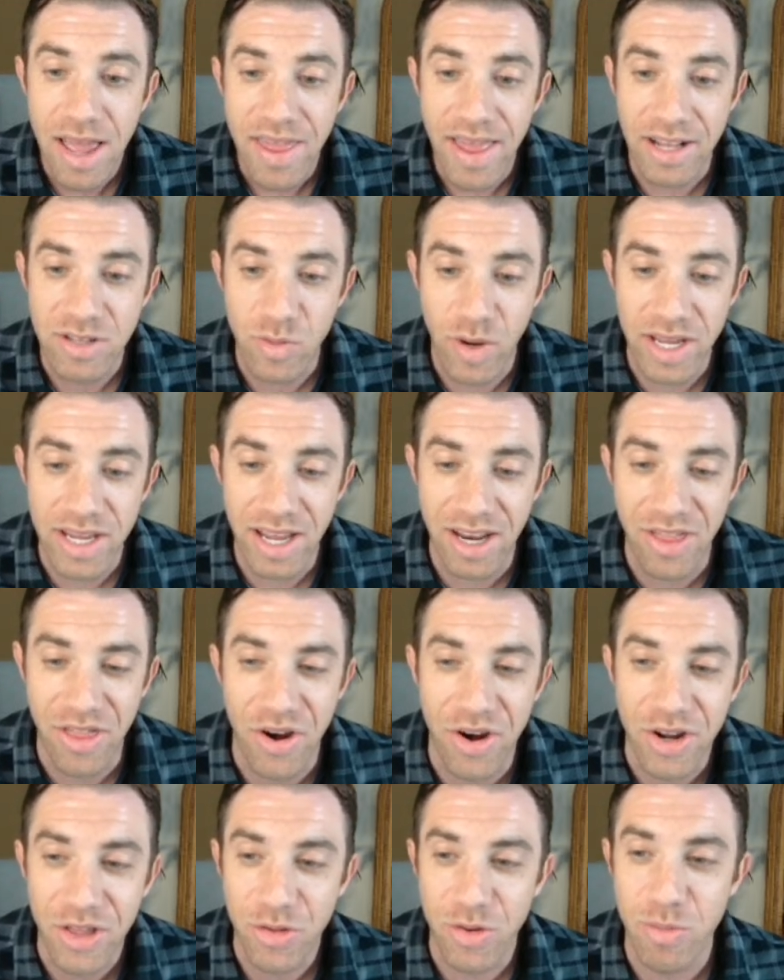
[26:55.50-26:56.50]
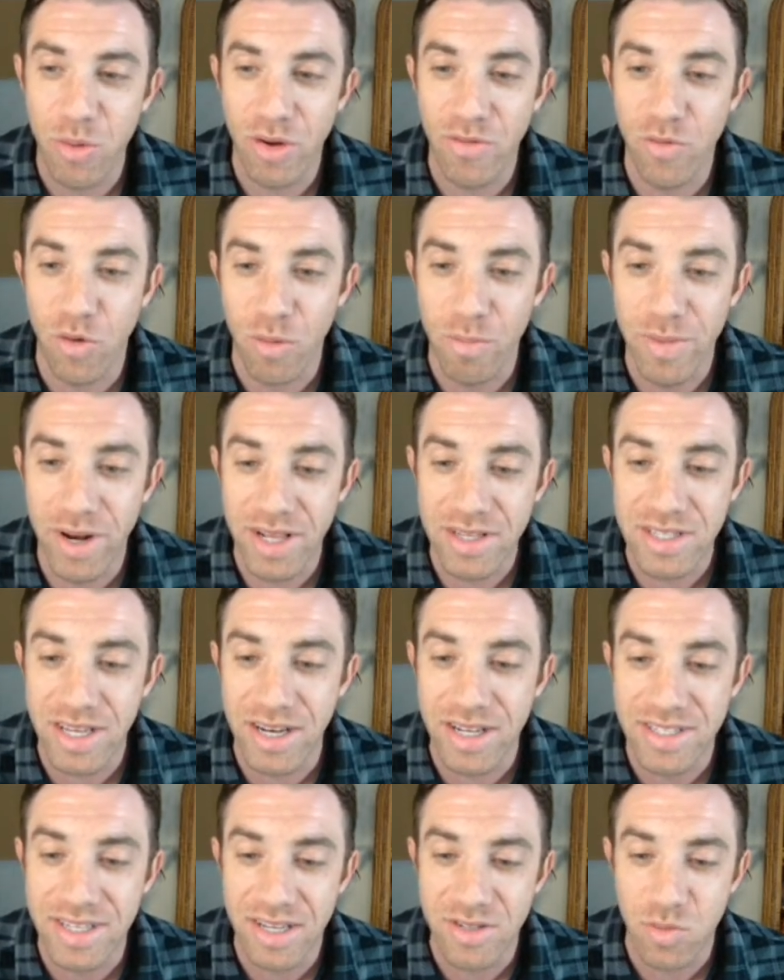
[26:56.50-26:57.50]
That's why he had 33.4 minutes
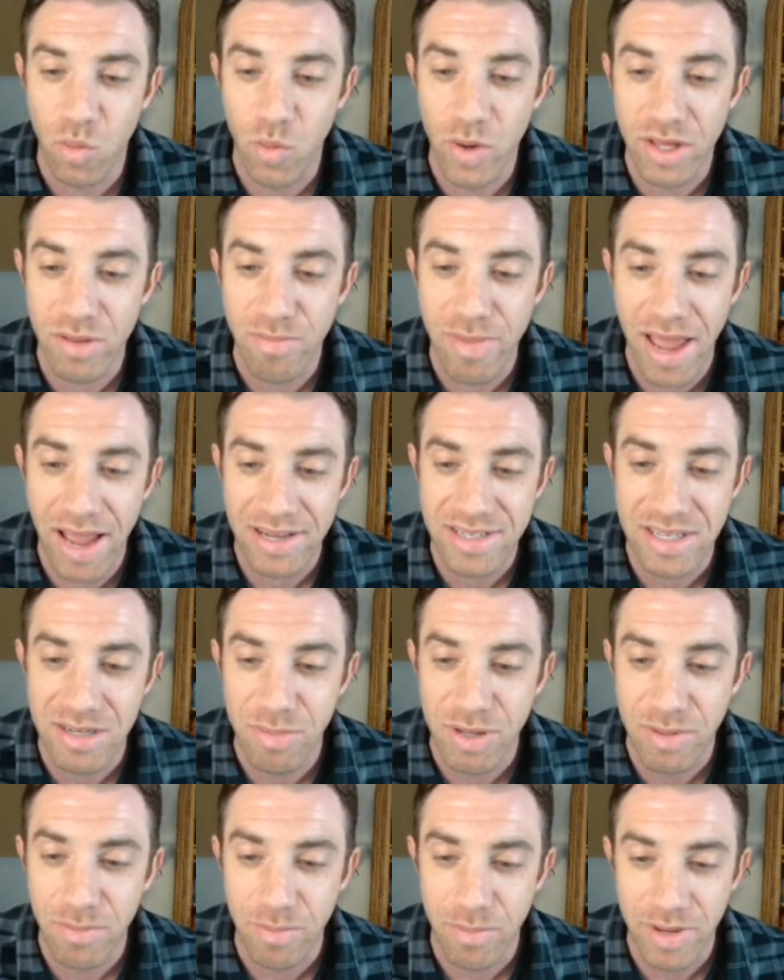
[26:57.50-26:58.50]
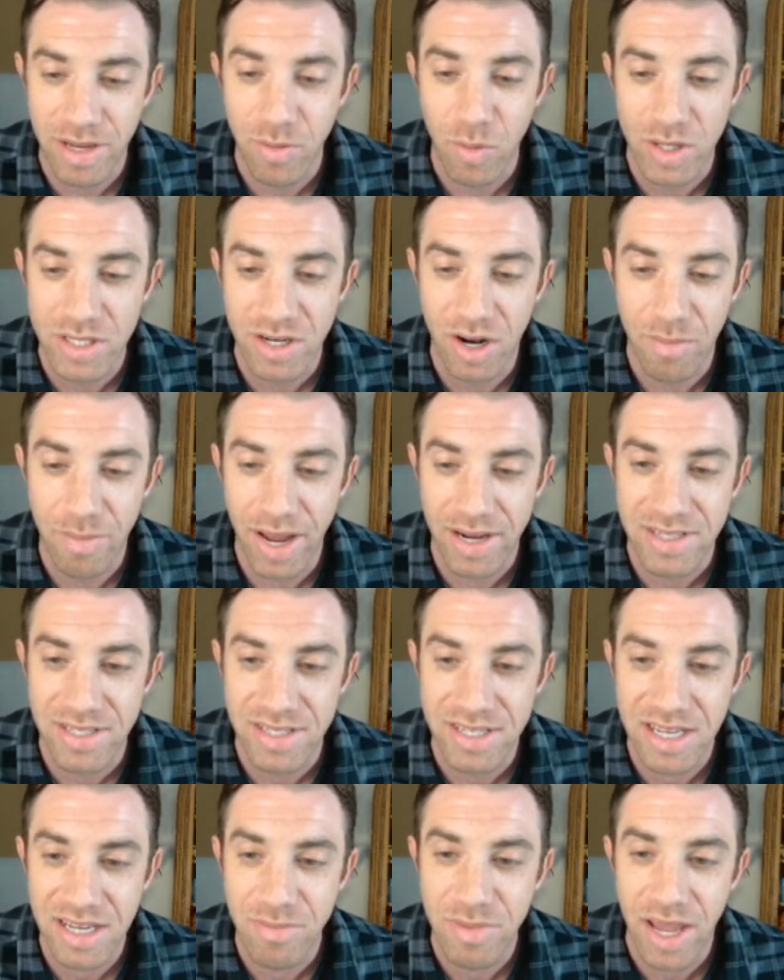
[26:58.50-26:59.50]
and it says with Maxey, but he wasn't on Maxey's
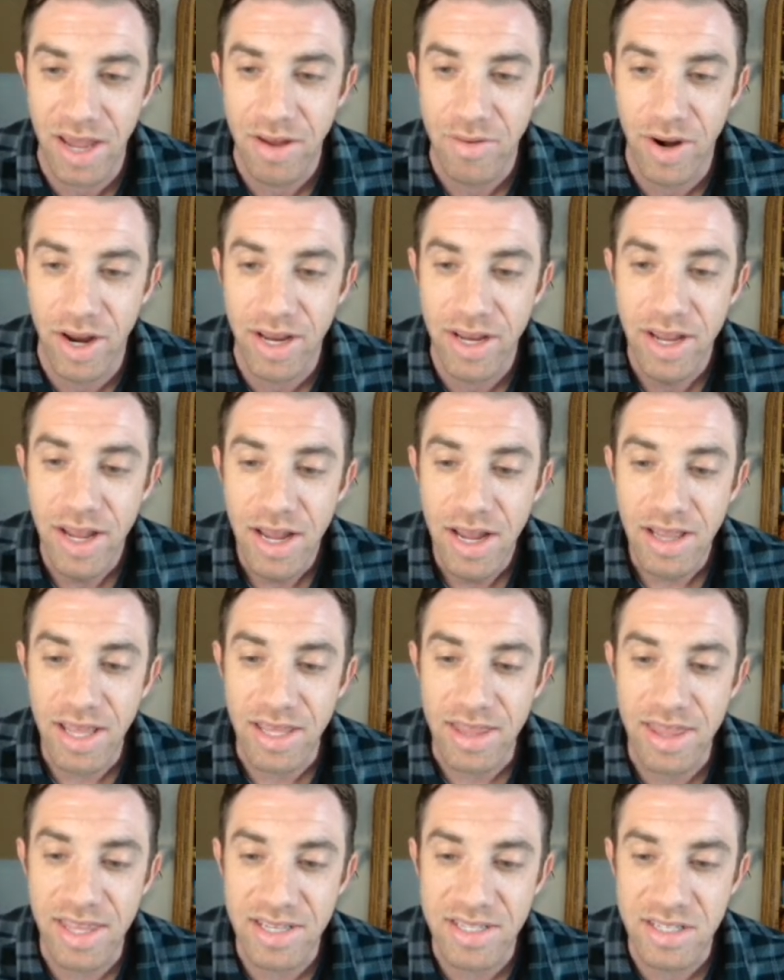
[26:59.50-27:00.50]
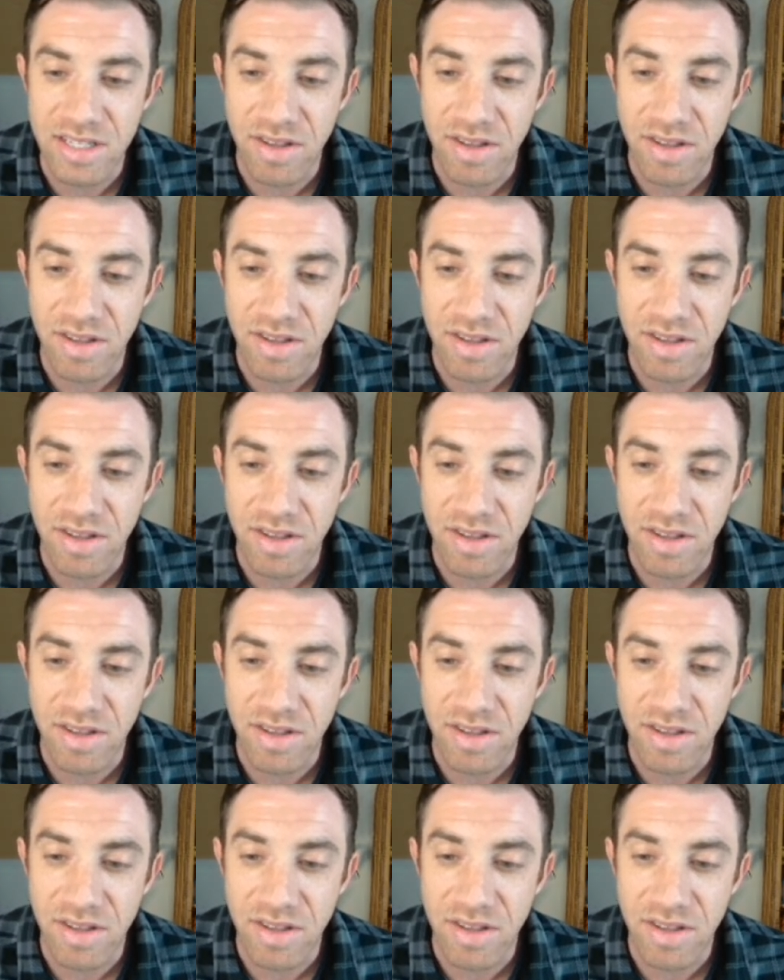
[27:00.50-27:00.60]
team yet, right? Like this is